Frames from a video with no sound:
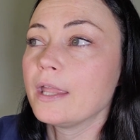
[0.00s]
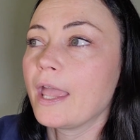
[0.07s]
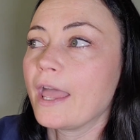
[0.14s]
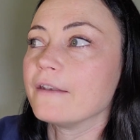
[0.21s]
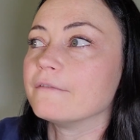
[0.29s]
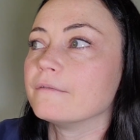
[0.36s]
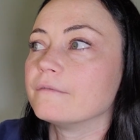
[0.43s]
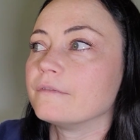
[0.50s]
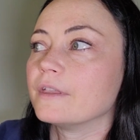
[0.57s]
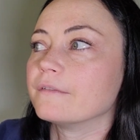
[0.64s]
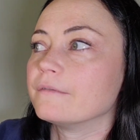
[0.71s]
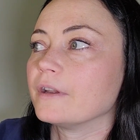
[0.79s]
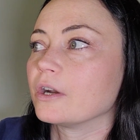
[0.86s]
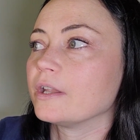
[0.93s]
and the
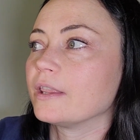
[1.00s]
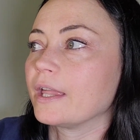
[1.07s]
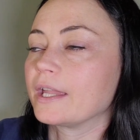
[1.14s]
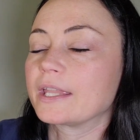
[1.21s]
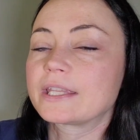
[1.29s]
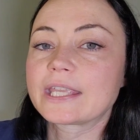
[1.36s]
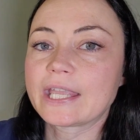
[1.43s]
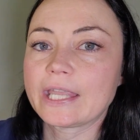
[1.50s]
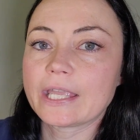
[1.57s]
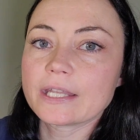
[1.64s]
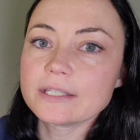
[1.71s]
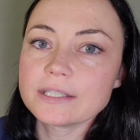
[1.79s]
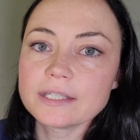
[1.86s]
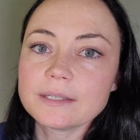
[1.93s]
very like
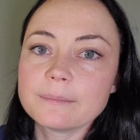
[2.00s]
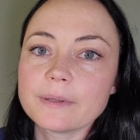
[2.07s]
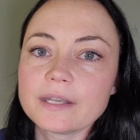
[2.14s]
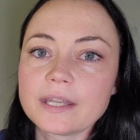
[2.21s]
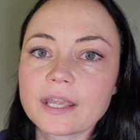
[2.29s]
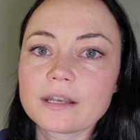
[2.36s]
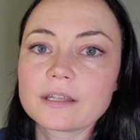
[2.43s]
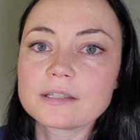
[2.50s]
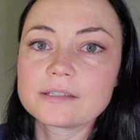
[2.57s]
candy banana